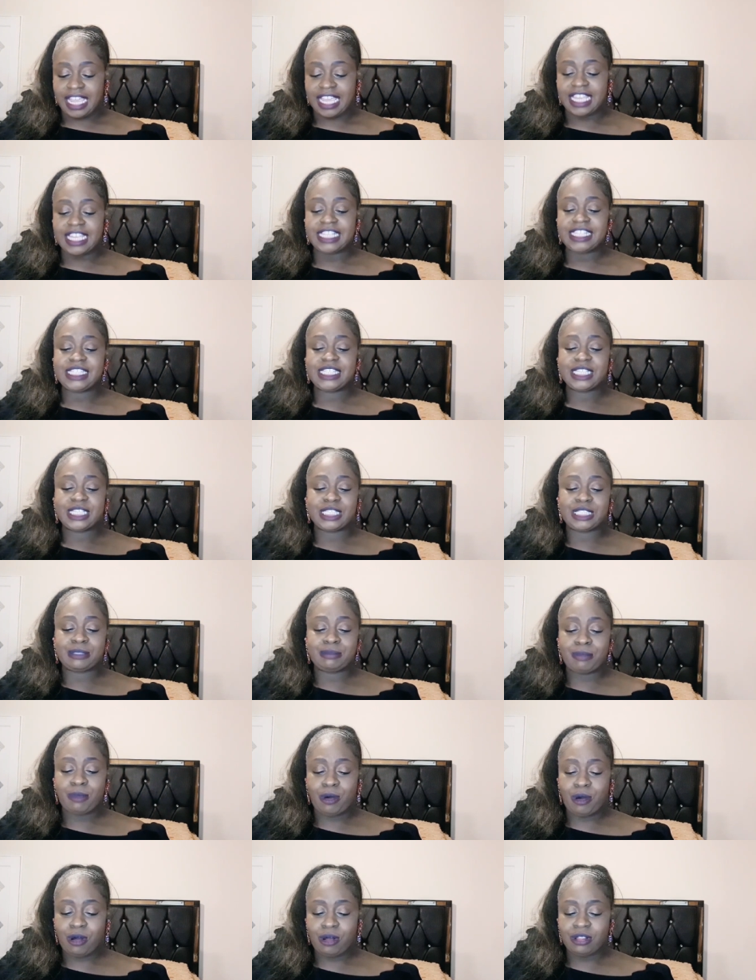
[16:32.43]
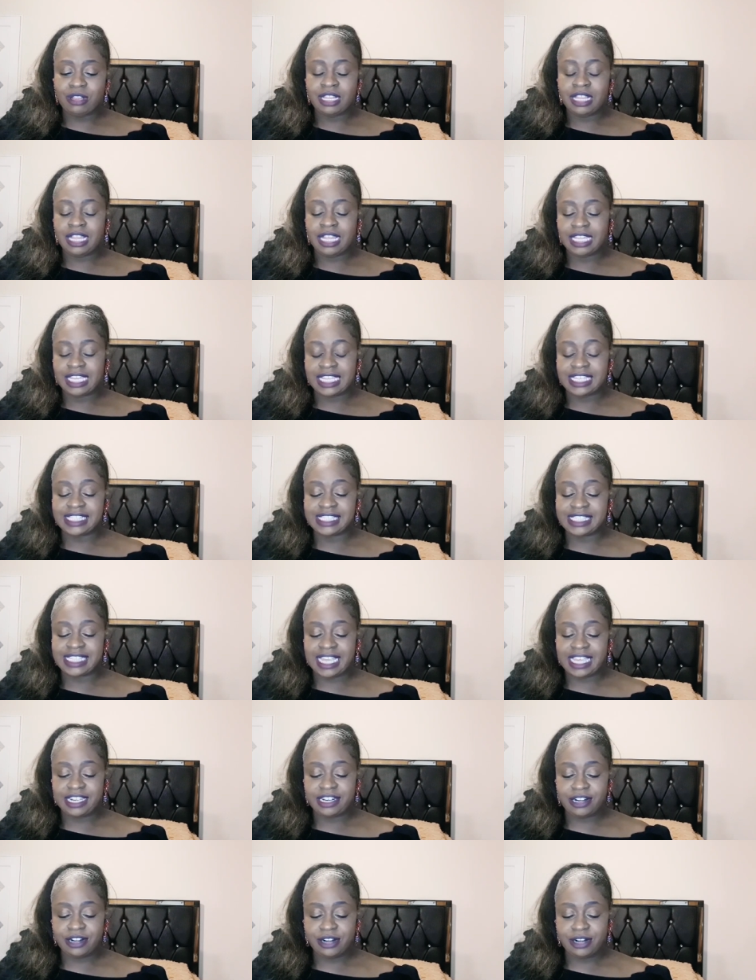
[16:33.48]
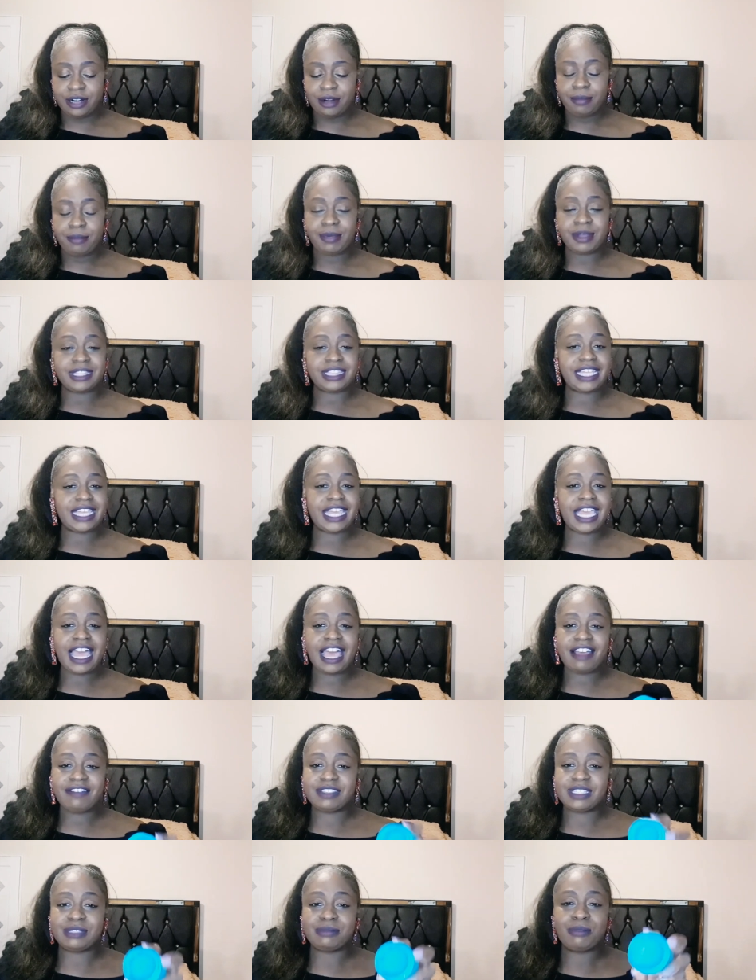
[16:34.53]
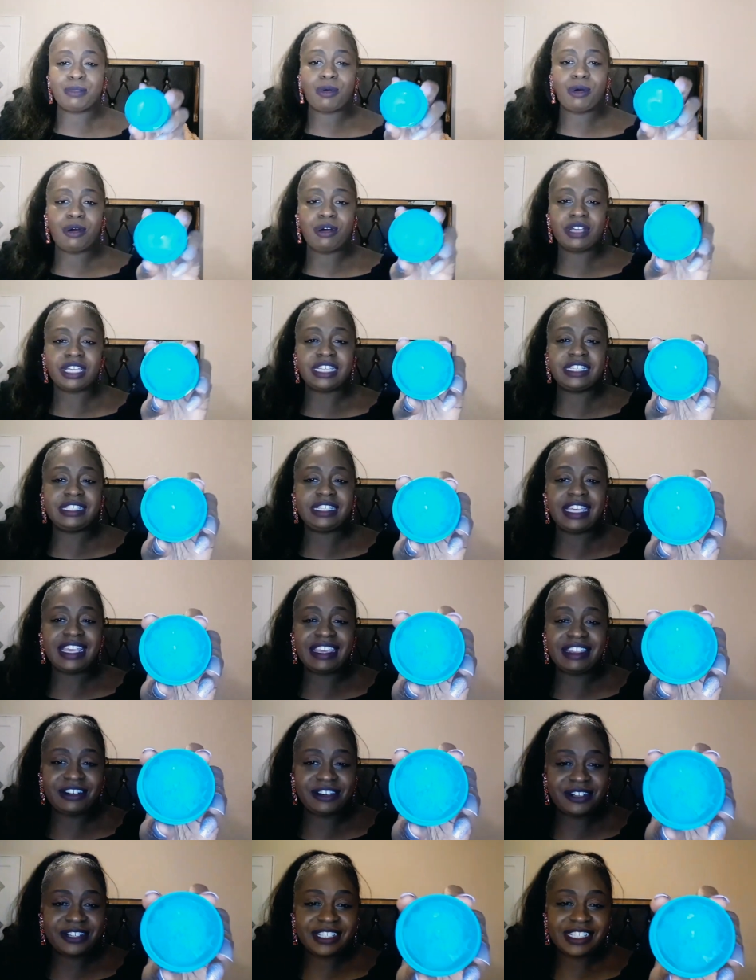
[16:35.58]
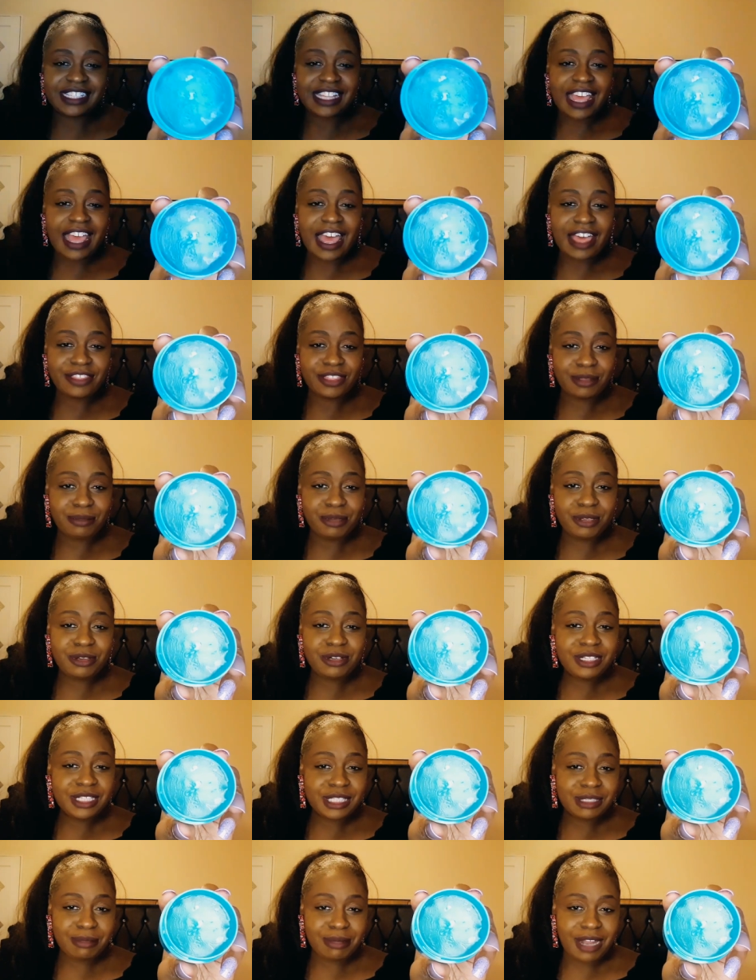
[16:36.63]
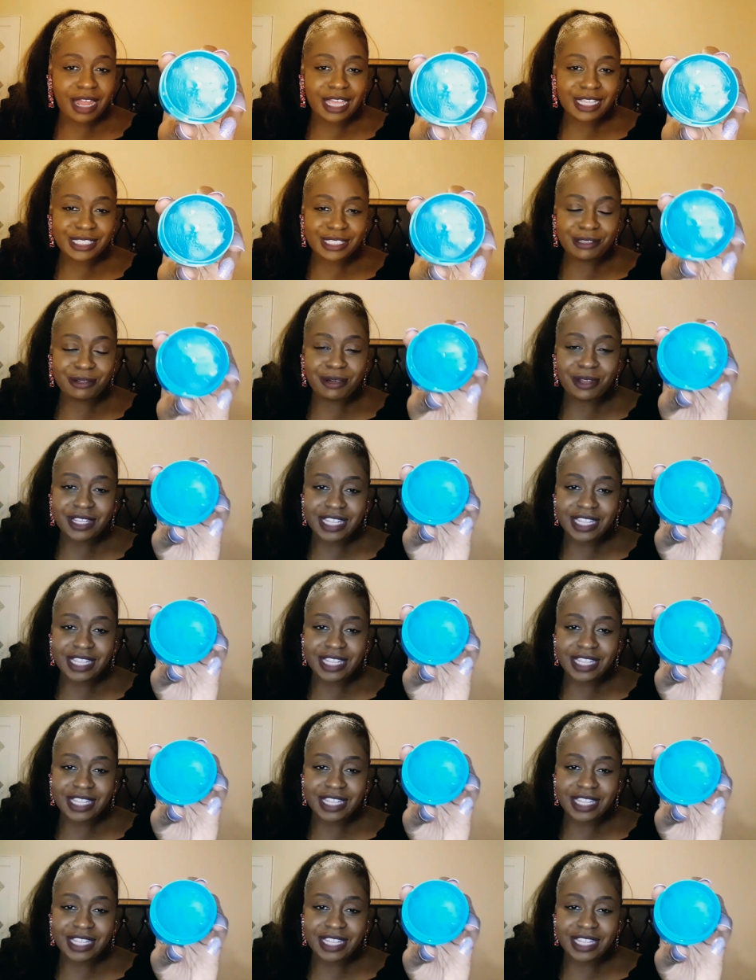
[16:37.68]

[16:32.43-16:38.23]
It's a small container, but they have small containers at the beauty supply store